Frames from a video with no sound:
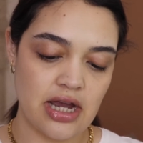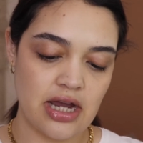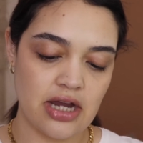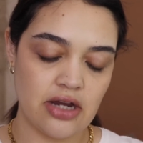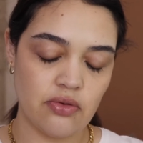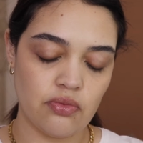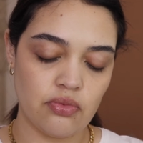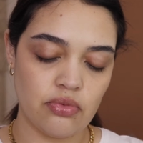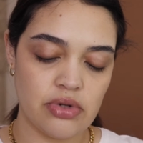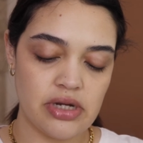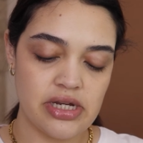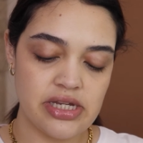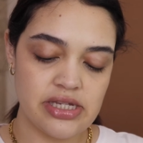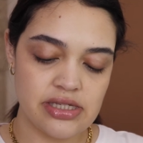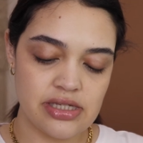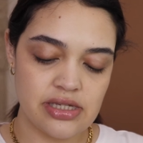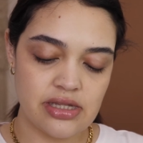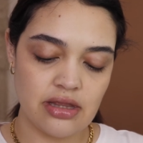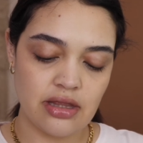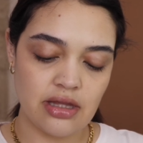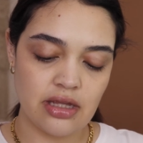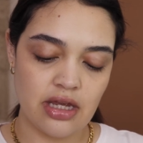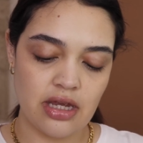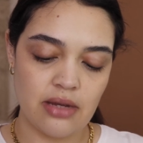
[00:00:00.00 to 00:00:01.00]
I
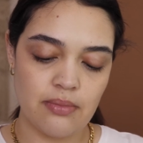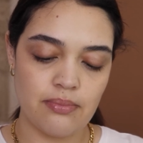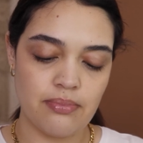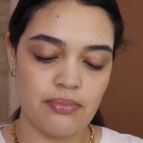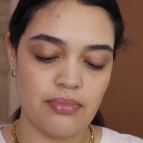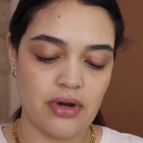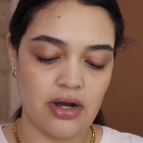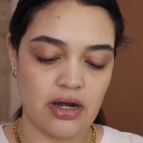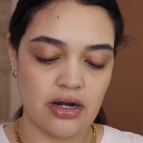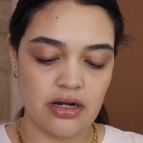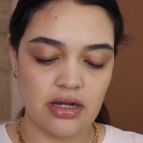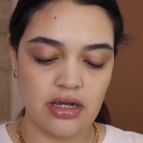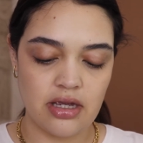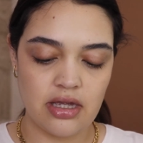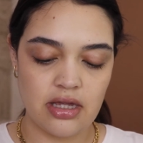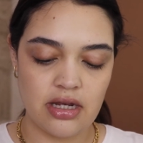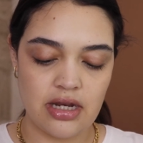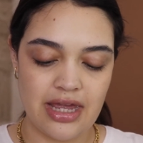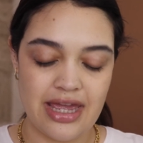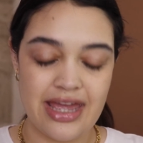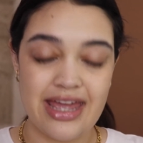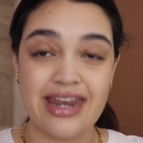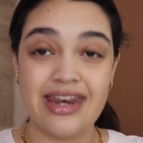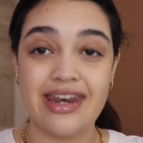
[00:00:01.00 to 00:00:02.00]
recently bought
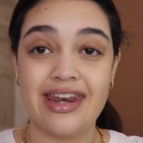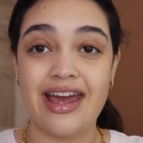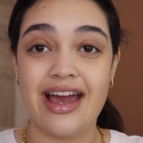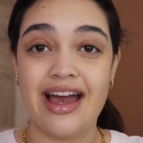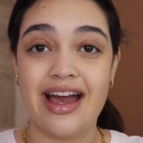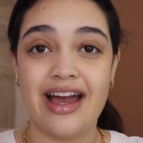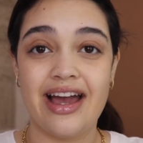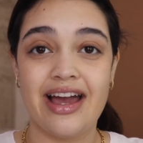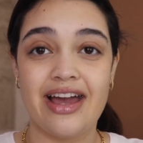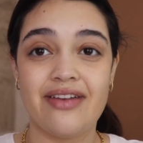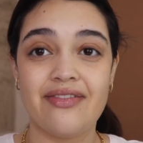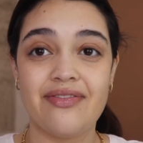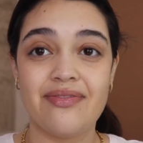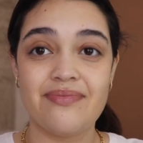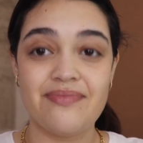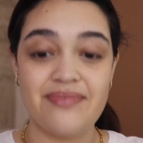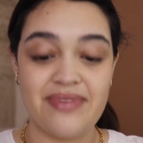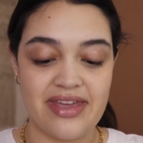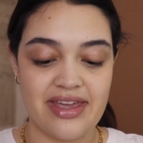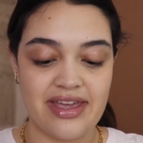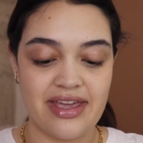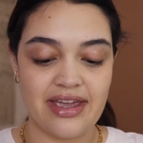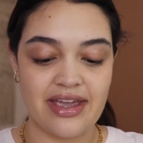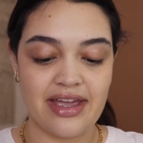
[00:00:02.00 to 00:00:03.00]
it and I've
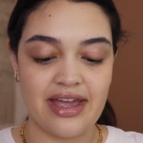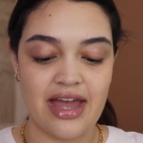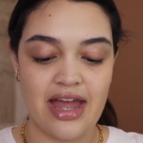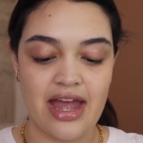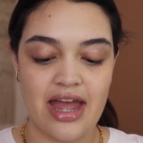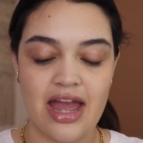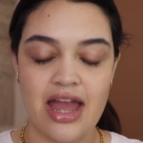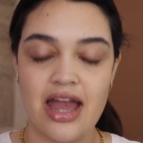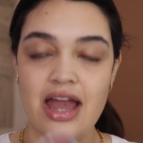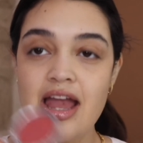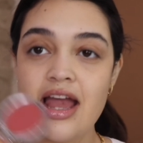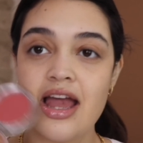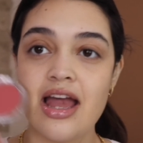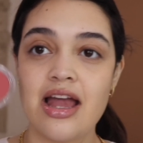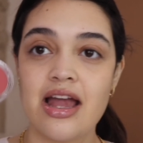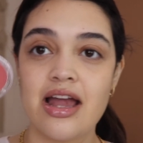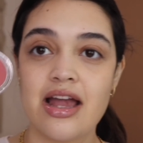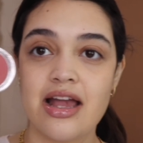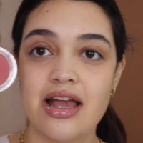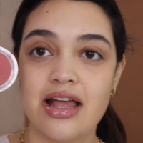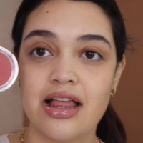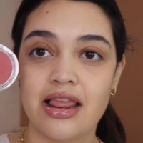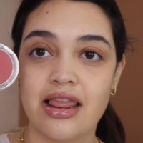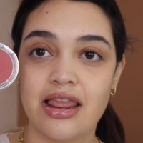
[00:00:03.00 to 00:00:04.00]
been
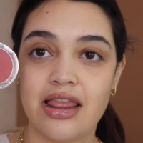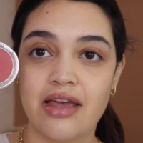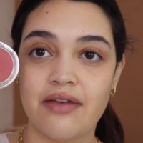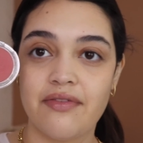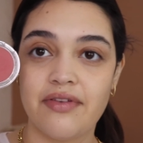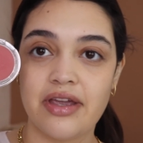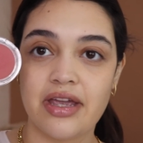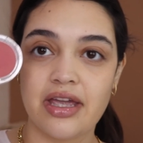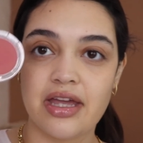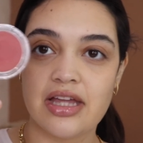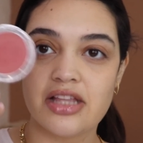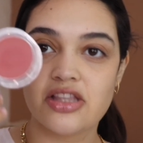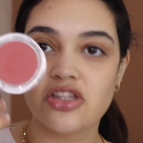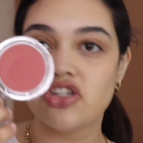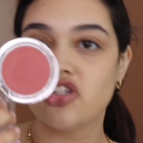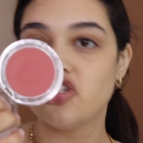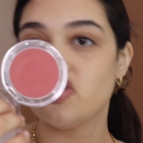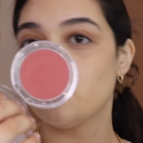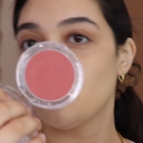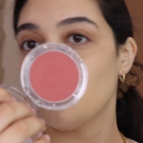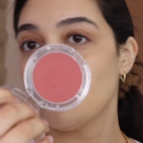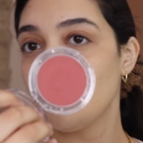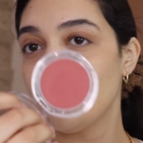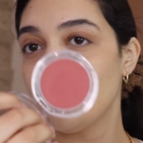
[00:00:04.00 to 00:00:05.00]
loving it so